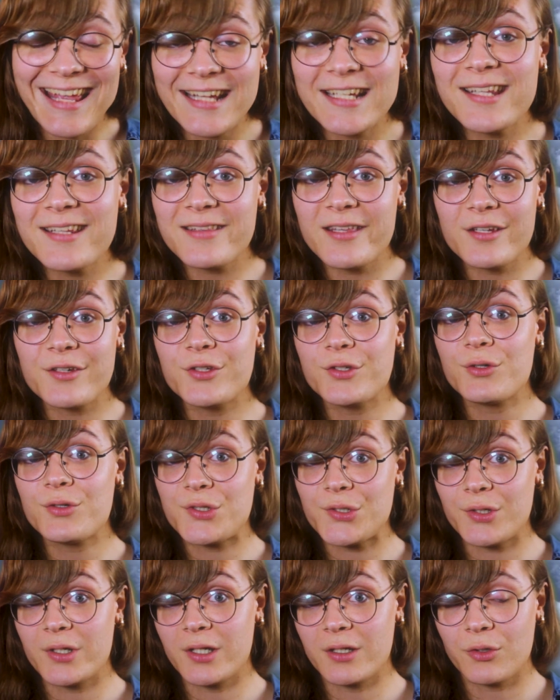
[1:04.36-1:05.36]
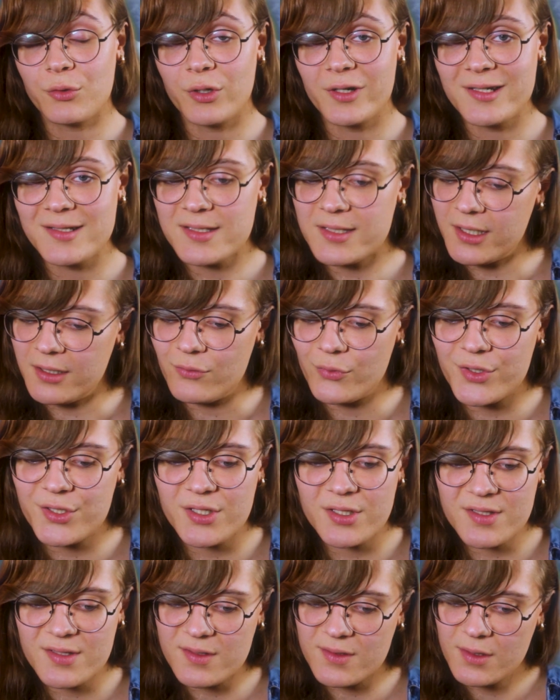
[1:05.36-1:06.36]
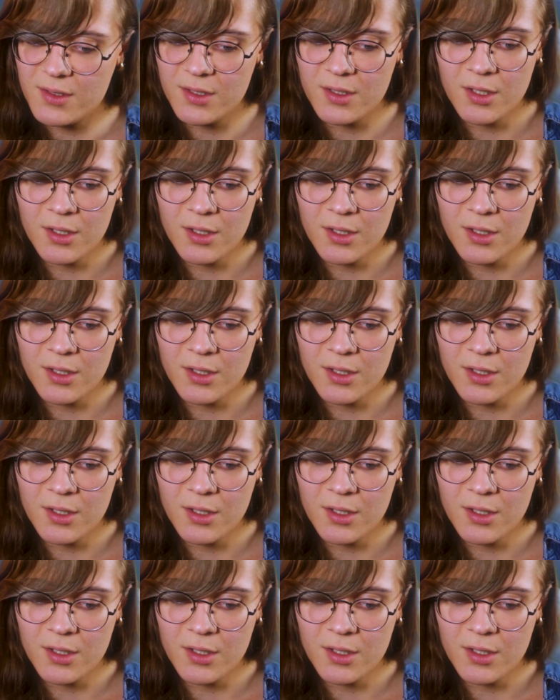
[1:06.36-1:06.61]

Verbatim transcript: anything new during quarantine, which is